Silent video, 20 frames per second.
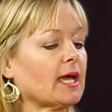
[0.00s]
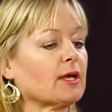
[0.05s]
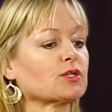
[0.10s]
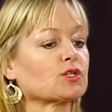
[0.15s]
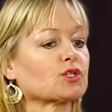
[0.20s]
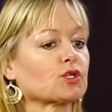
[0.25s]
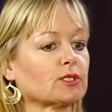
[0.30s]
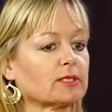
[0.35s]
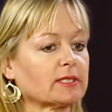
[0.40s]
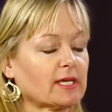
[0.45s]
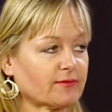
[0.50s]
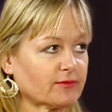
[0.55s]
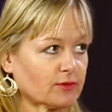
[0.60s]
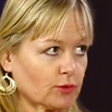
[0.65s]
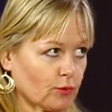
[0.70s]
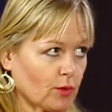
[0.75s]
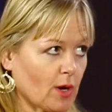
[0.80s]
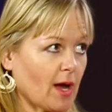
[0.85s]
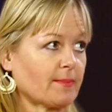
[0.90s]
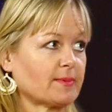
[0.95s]
Shortly
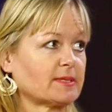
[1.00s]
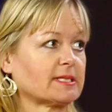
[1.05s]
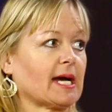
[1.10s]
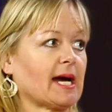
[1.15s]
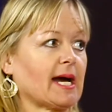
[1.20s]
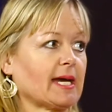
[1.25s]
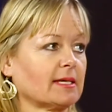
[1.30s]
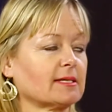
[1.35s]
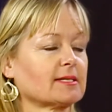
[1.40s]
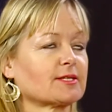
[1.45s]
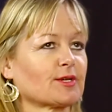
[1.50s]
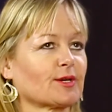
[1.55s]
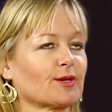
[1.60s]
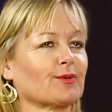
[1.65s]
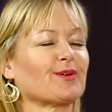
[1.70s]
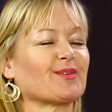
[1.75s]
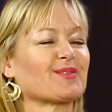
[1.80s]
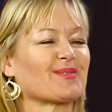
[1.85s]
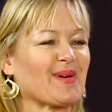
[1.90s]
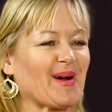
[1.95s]
after Rob died, it
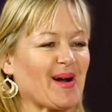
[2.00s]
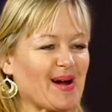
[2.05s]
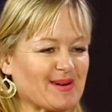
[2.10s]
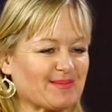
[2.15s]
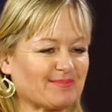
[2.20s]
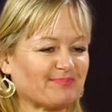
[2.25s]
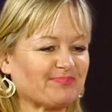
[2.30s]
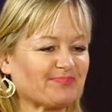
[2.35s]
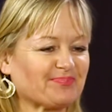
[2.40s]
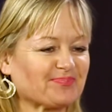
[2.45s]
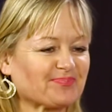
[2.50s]
started with Rob,